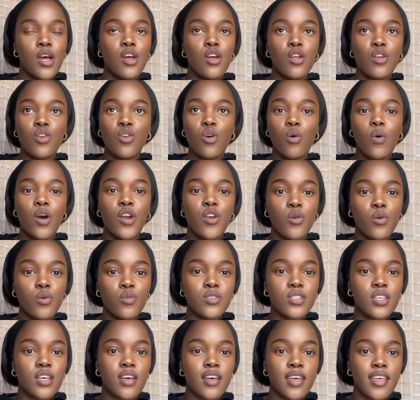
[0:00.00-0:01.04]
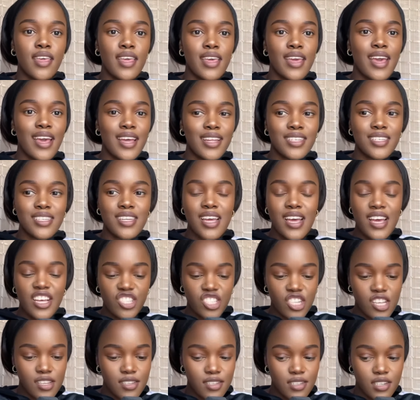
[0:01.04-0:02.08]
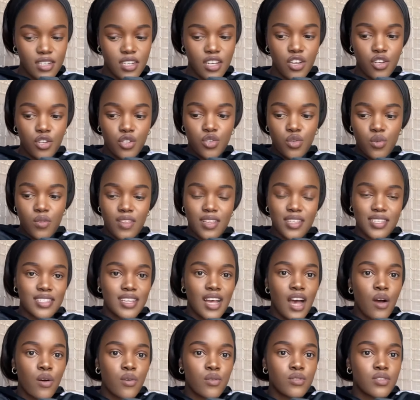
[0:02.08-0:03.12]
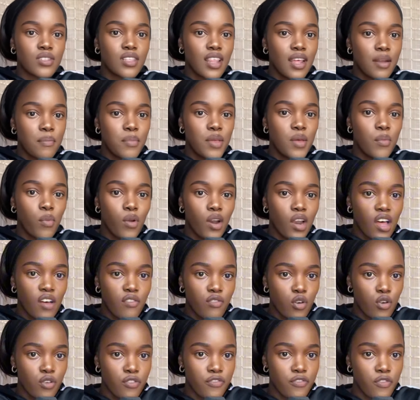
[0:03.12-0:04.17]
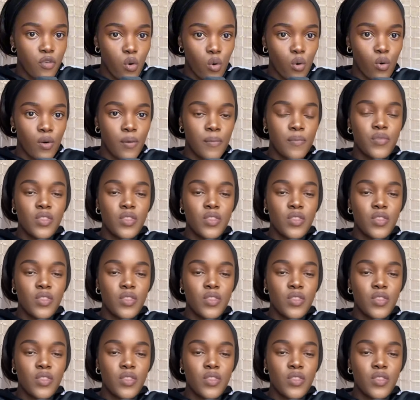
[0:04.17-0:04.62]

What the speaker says: No one knows her yet. Just stick to the sound that people love her for.